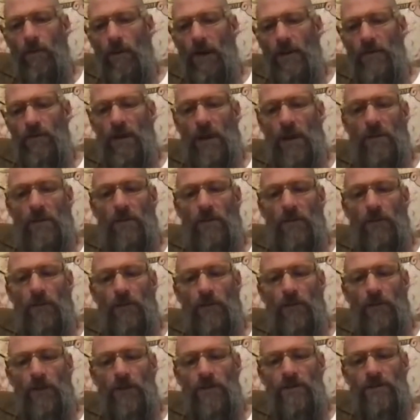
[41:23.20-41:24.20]
I trapped for
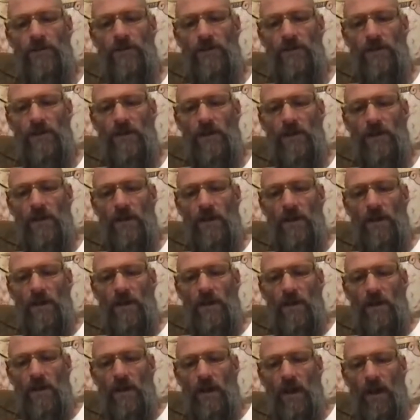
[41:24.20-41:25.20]
furs.
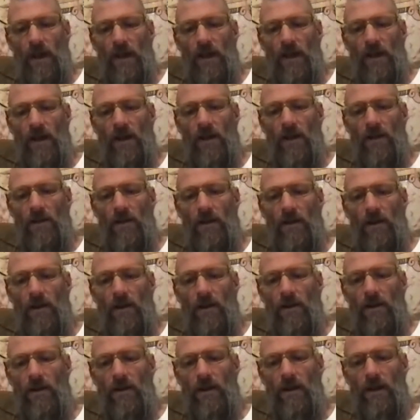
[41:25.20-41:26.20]
I got
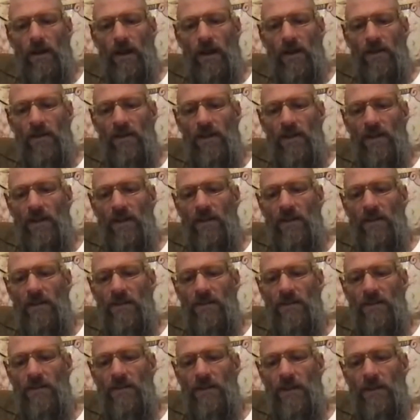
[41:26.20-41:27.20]
along and didn't
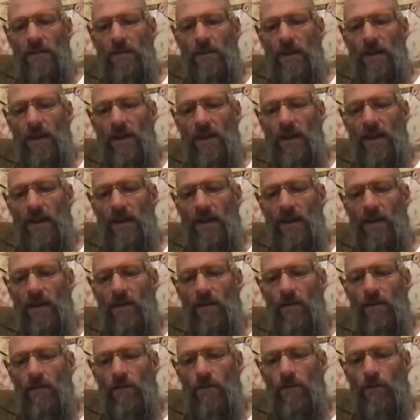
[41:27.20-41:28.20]
stick my neck
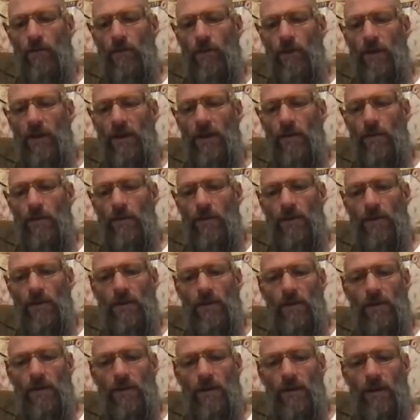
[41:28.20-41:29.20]
out for anyone.
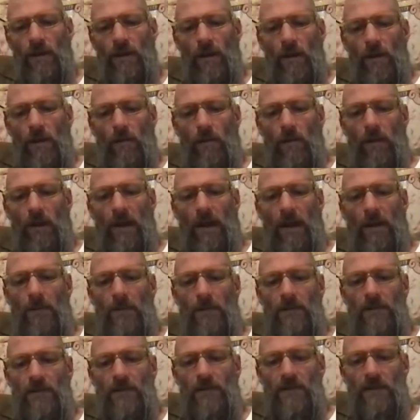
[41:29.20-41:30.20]

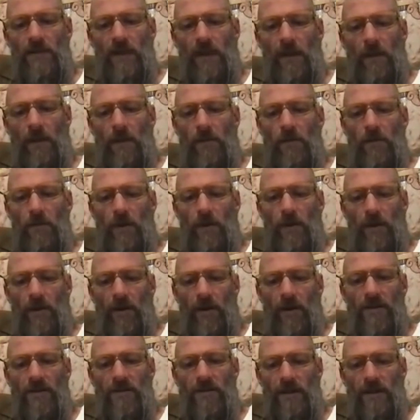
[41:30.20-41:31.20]
Perhaps I would do better
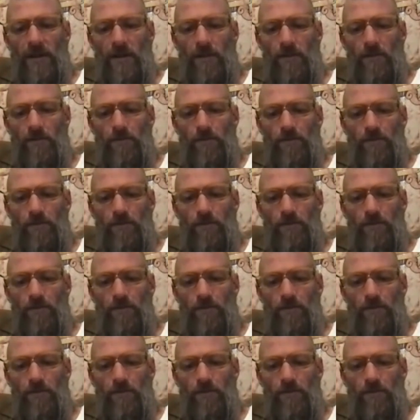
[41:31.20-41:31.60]
next time.